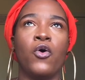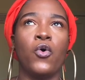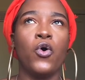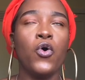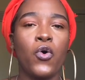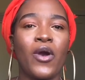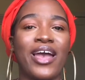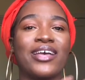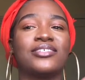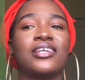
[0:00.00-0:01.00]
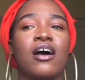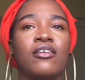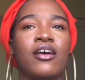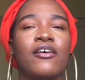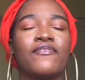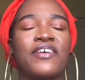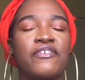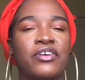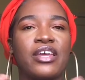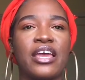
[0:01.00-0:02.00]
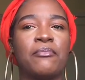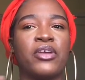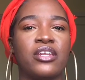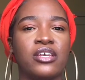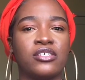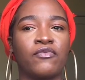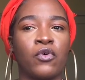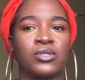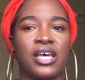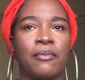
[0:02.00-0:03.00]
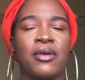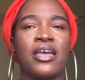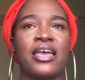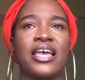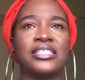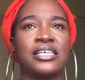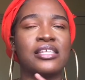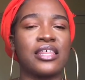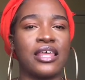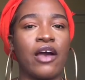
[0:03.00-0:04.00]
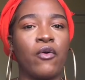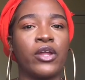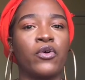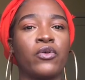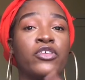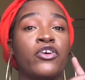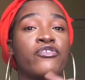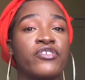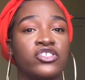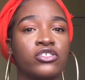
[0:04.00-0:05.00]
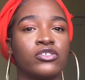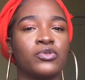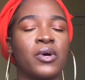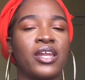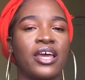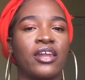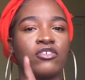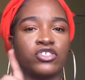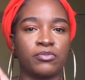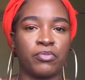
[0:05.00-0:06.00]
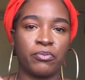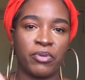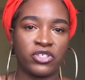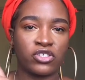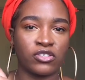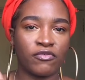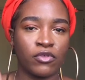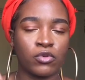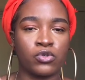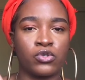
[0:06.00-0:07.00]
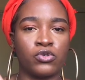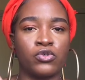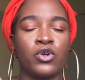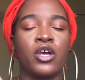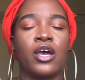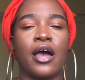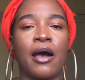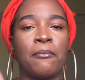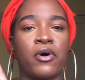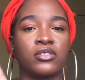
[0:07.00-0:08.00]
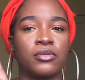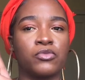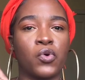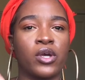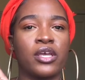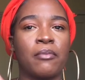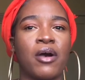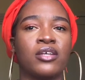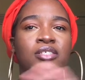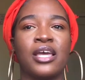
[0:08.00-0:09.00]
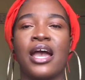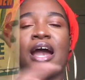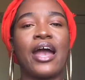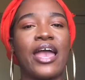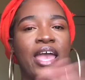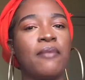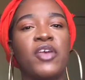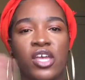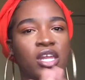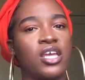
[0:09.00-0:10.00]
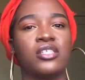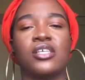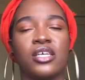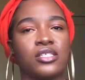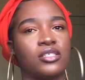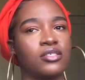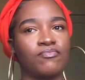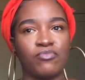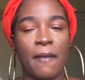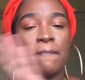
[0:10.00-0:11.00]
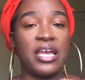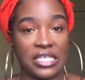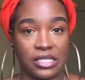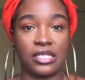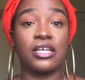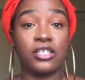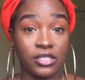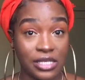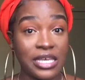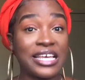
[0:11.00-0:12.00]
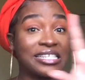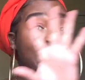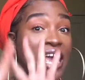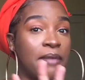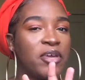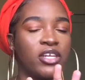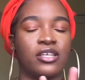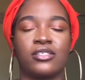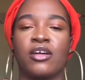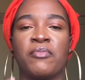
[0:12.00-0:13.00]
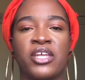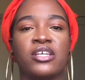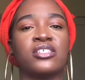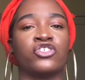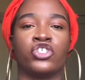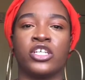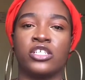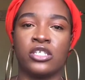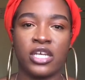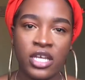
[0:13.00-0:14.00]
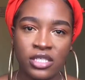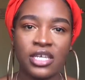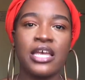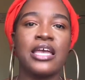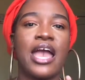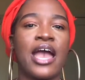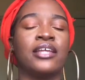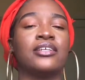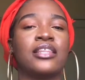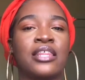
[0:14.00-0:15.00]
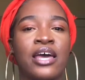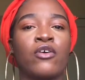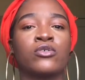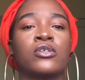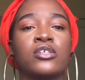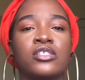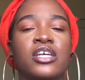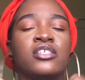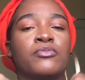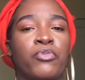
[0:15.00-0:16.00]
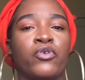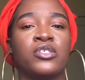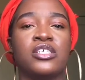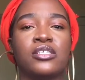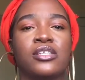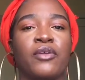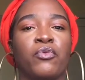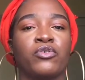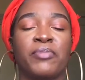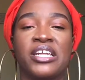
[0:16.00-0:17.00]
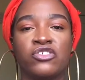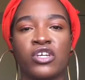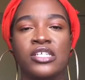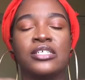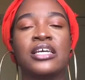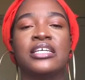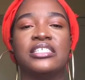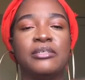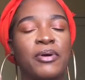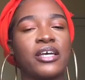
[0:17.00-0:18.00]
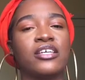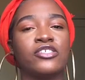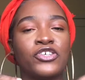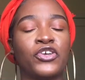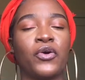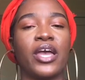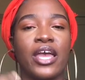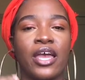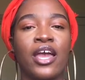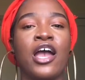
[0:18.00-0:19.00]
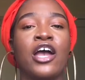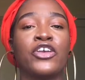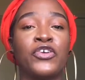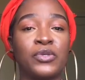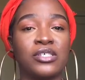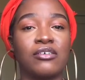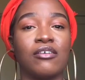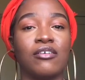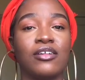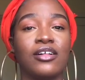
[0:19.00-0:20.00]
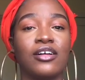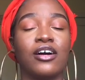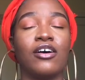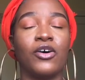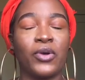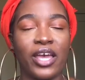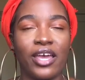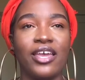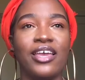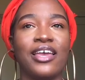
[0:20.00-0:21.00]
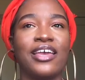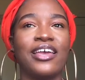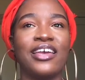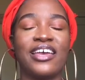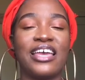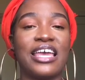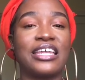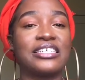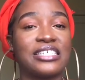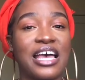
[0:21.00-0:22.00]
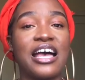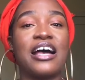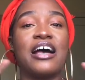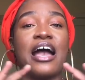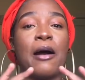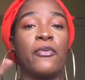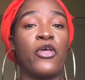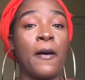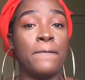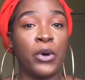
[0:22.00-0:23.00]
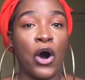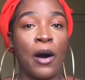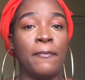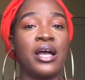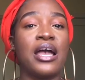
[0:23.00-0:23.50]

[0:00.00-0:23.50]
Whew, hands down favorite hair mayonnaise of all time. It's either that one or the originals one, and I'll just put pictures of those two whilst I'm talking about. Hair mayonnaise is amazing. See, it's hair mayonnaise, not mayonnaise that you're going to eat, and that also contains proteins that will penetrate deeper into your hair cuticle. Okay, it is the bomb.